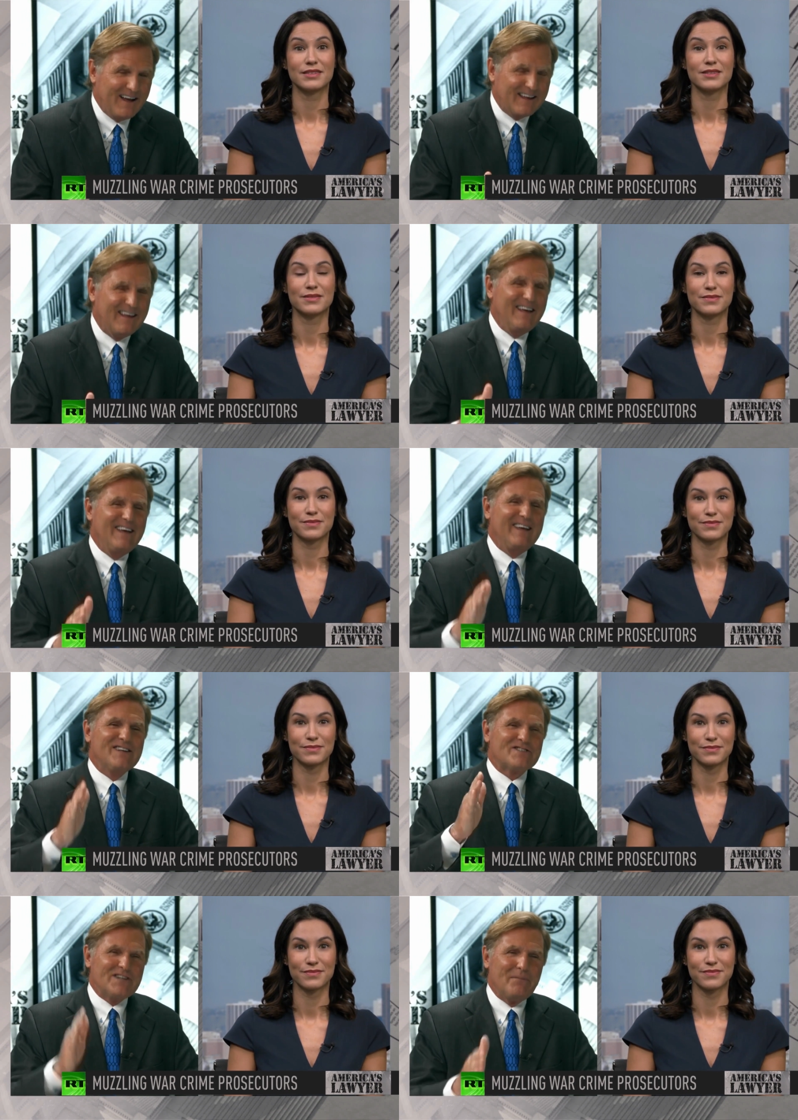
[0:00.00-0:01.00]
Speaker 1: like
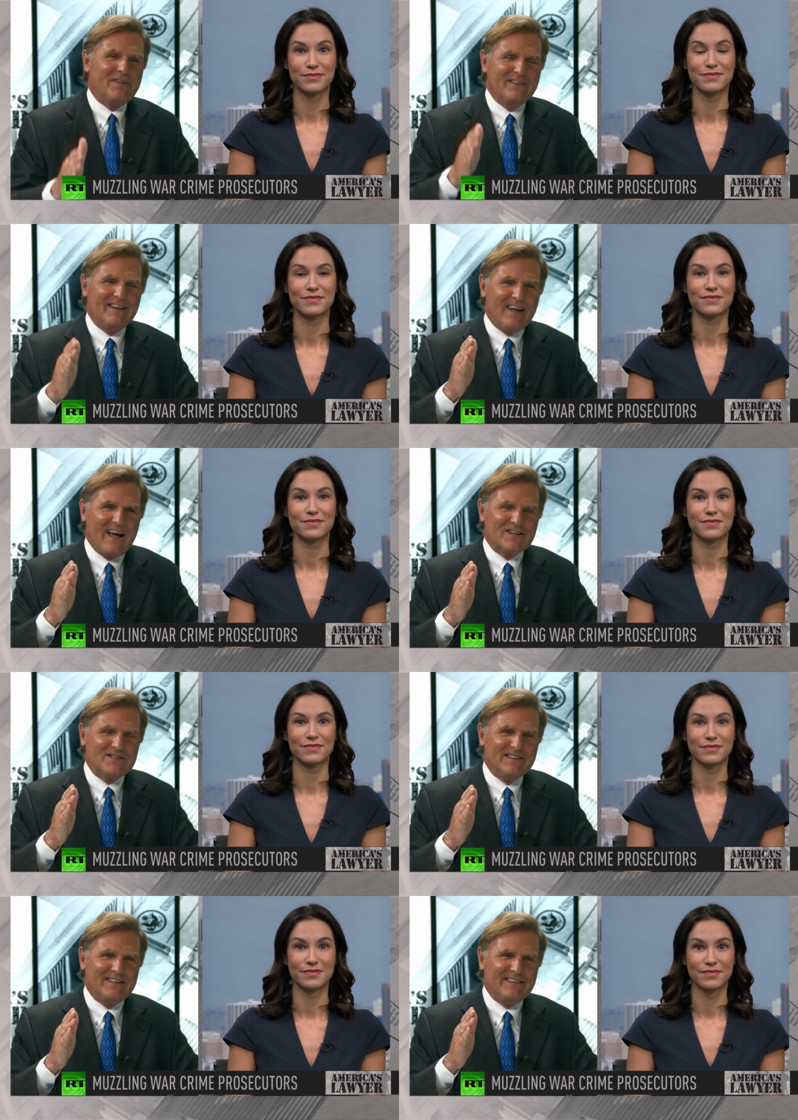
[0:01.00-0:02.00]
it's something that
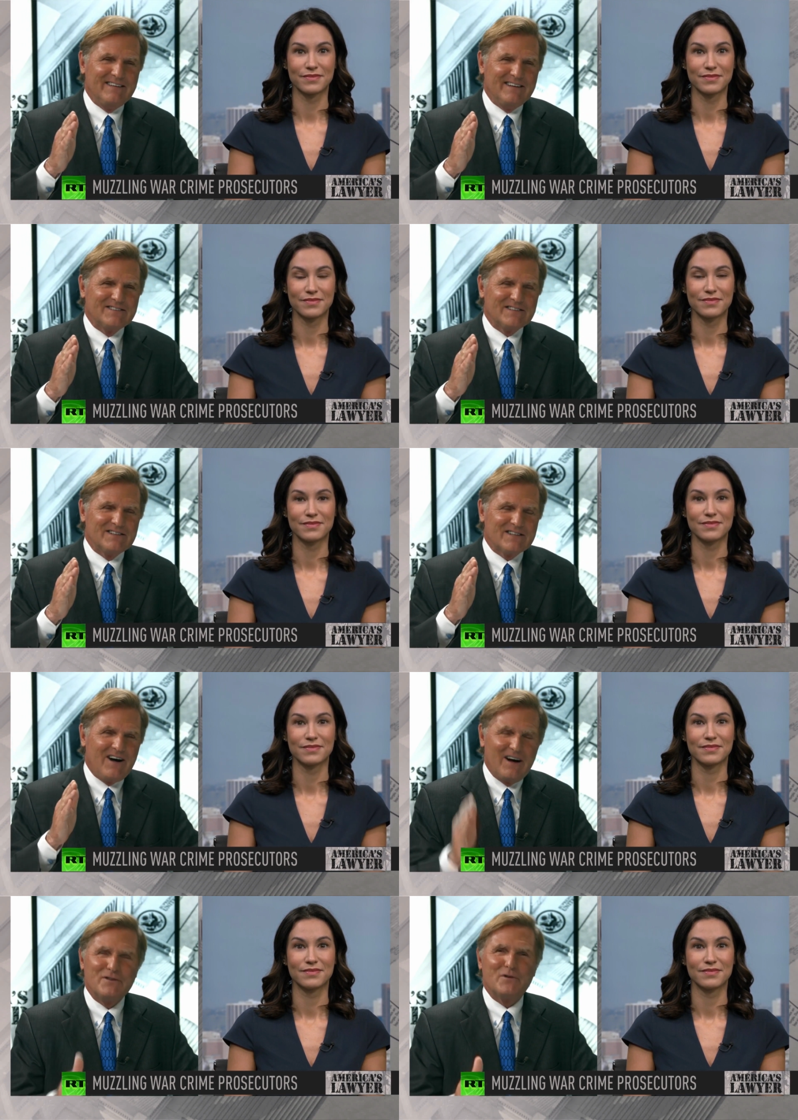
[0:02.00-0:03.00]
actually is
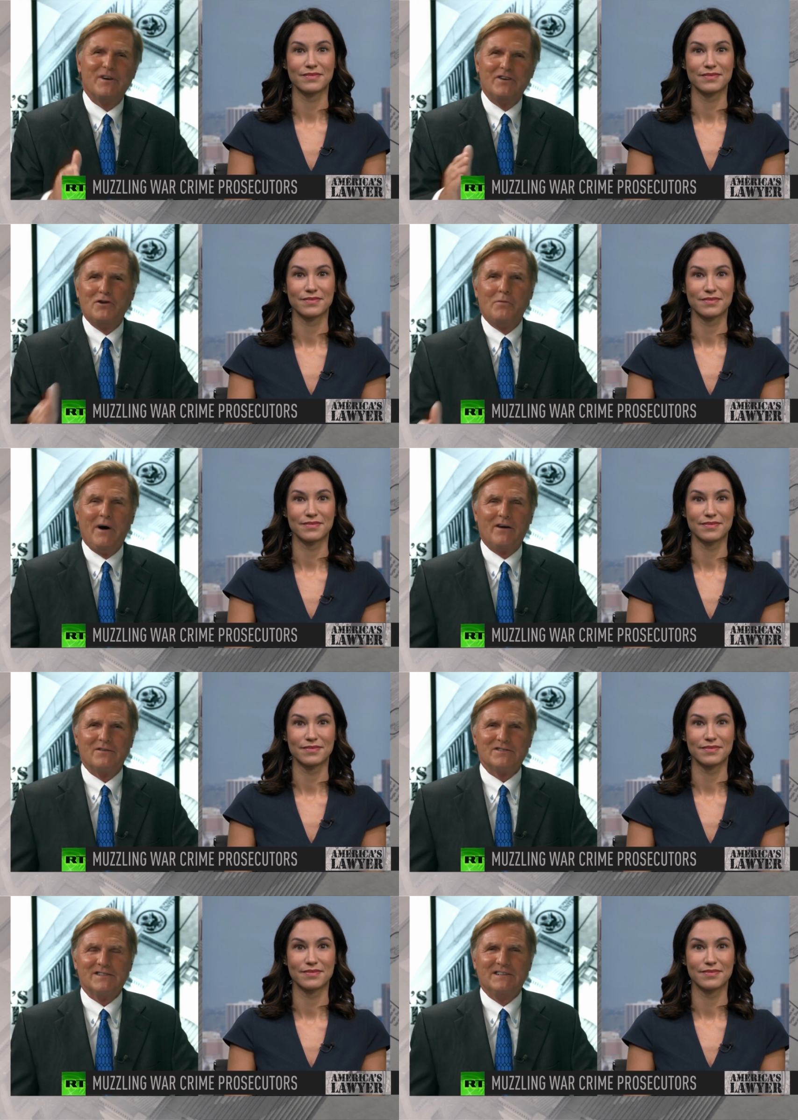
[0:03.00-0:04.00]
is contrary to
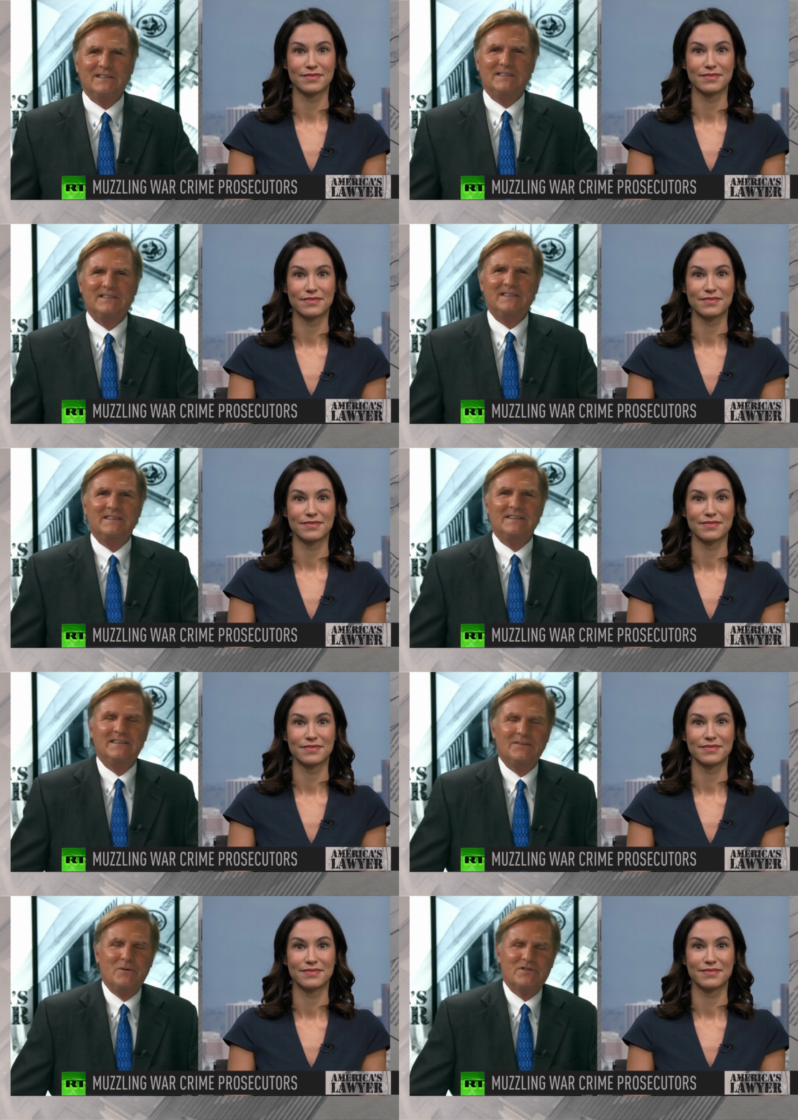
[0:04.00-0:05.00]
democracy.
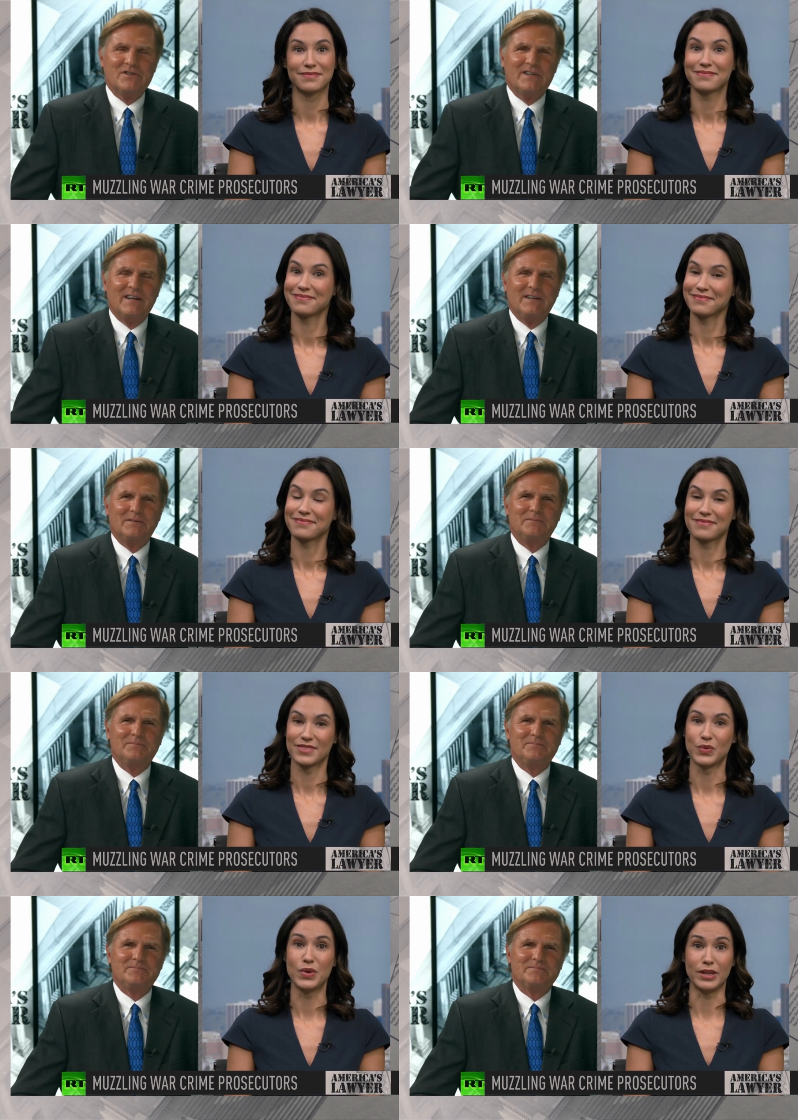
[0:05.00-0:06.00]
What's your take?
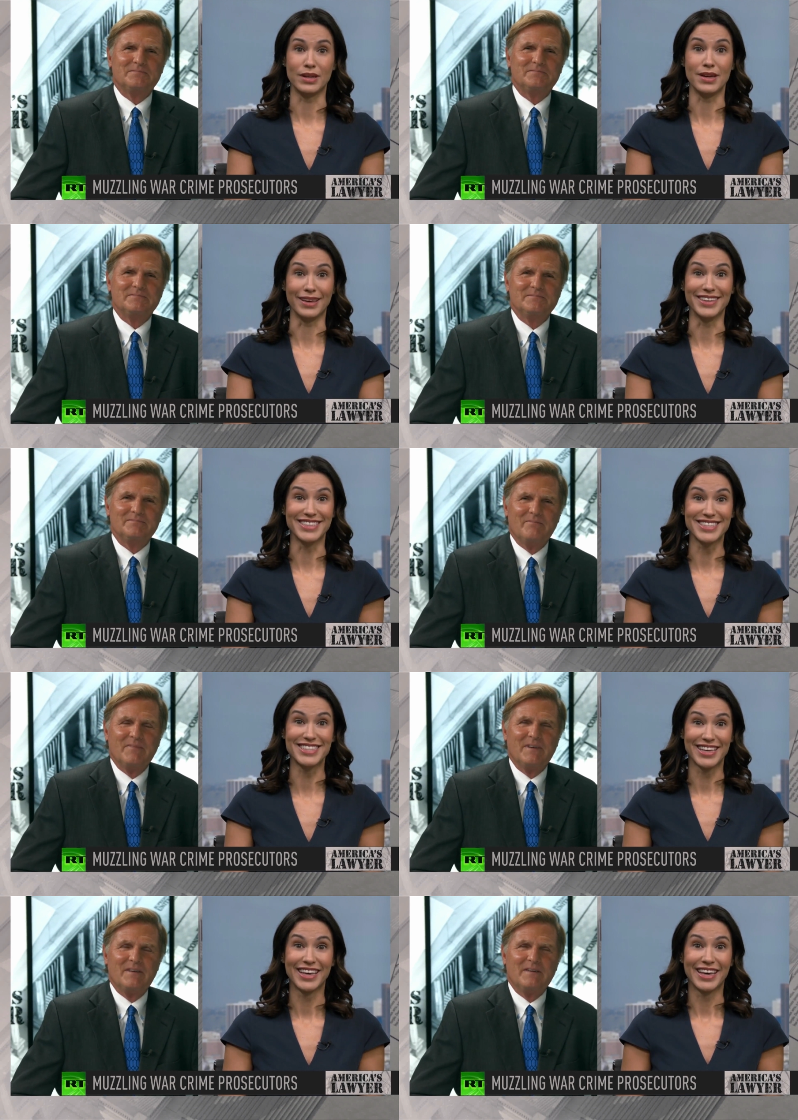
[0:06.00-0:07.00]
Speaker 2: Well, it is.
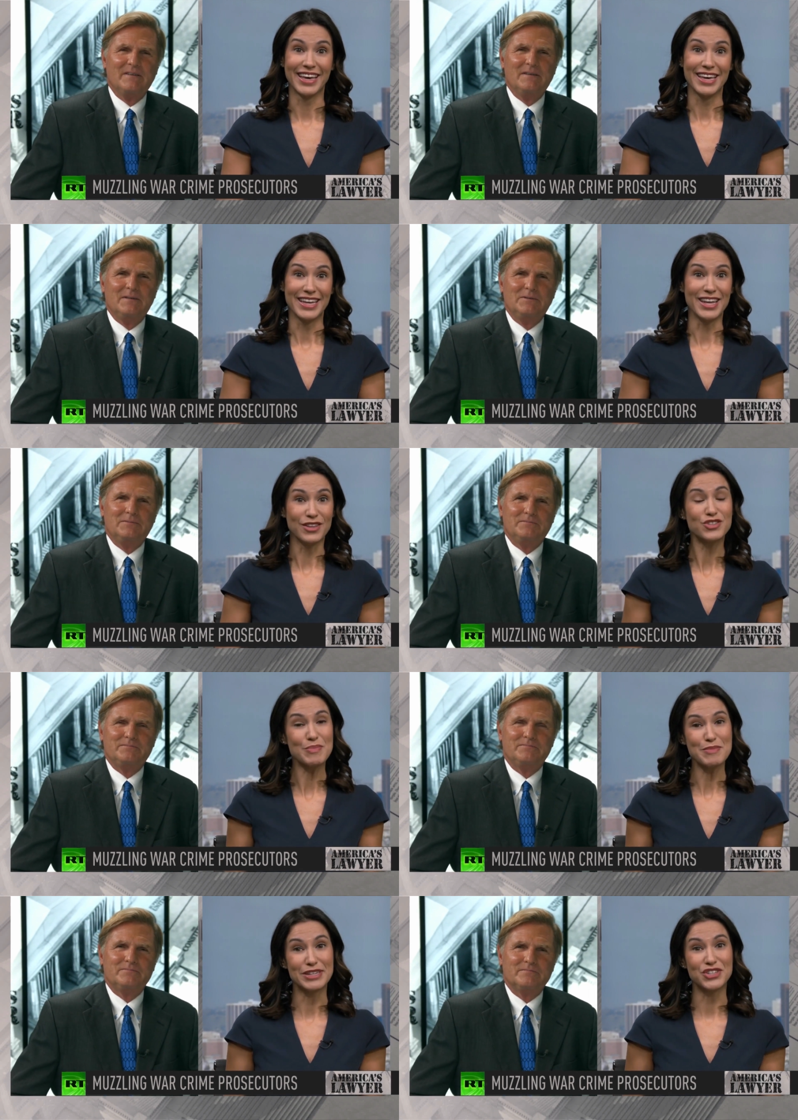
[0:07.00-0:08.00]
Now, the
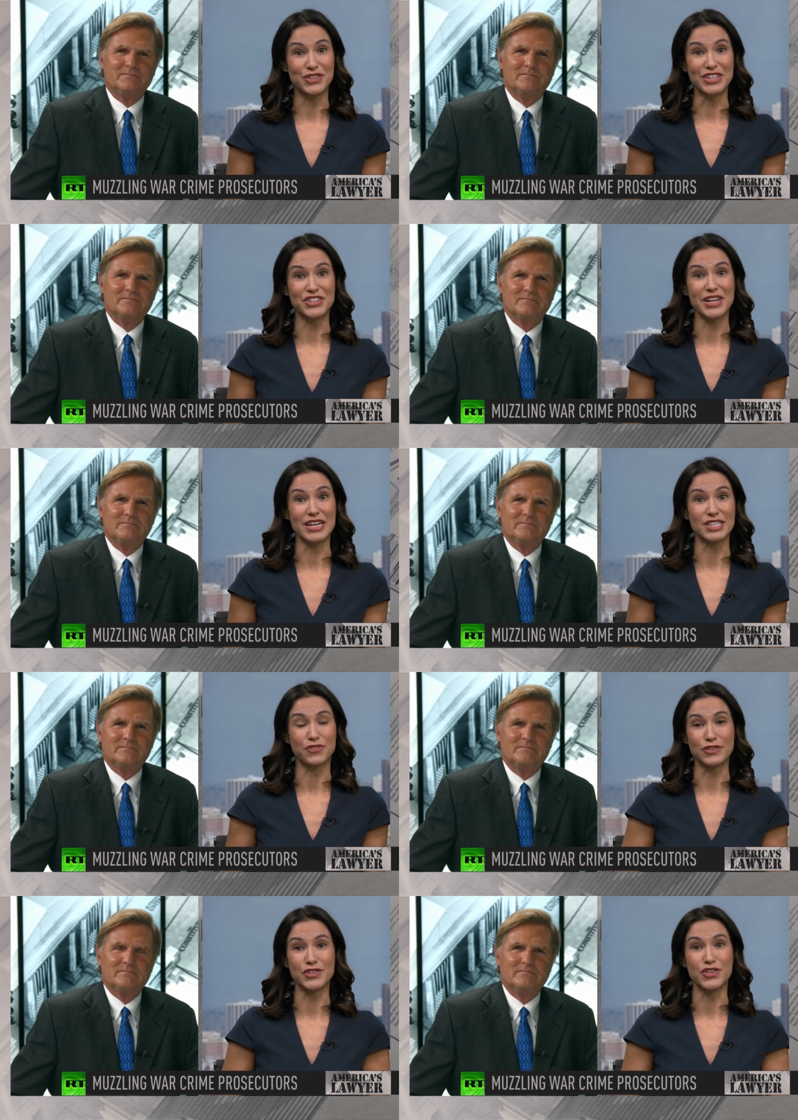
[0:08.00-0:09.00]
Trump administration has
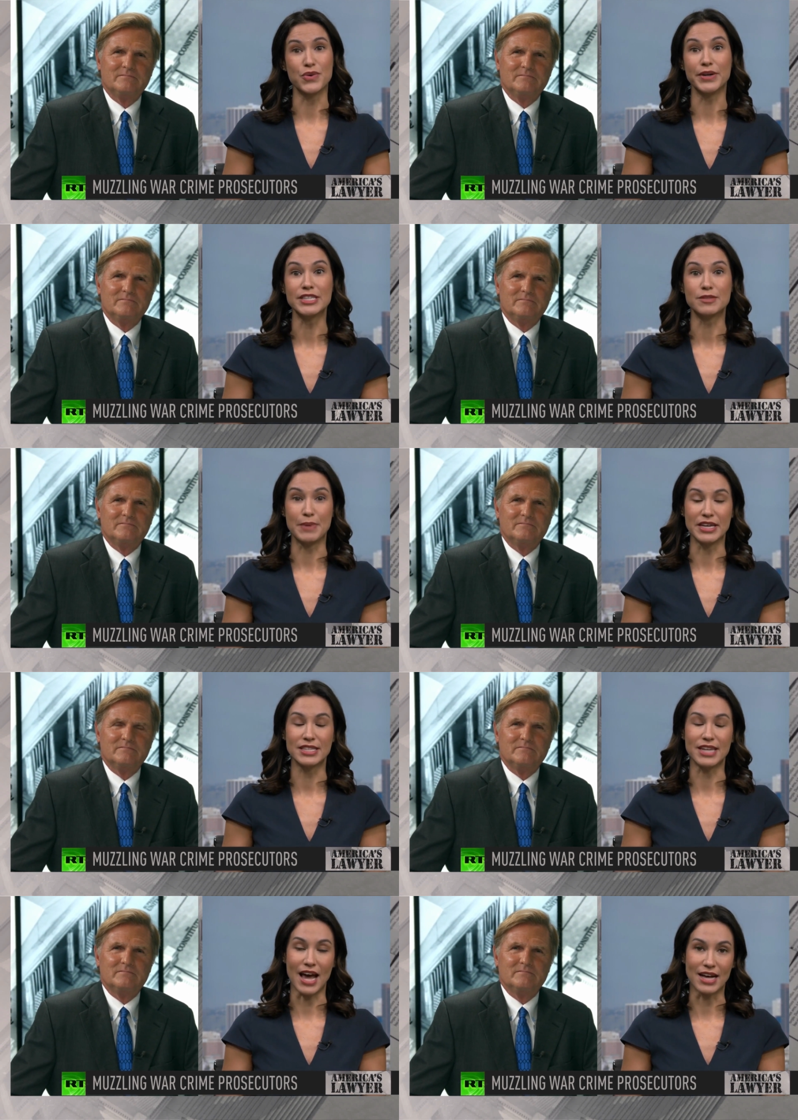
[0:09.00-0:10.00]
frozen the U.S.
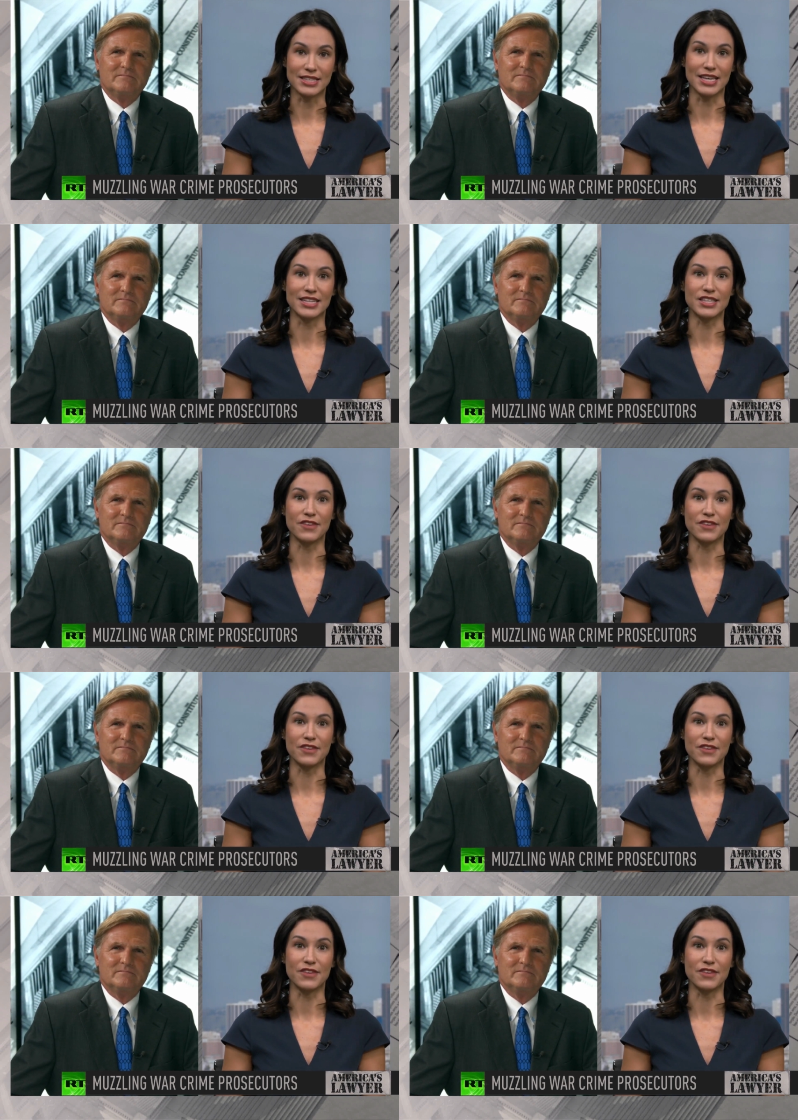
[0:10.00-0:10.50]
based assets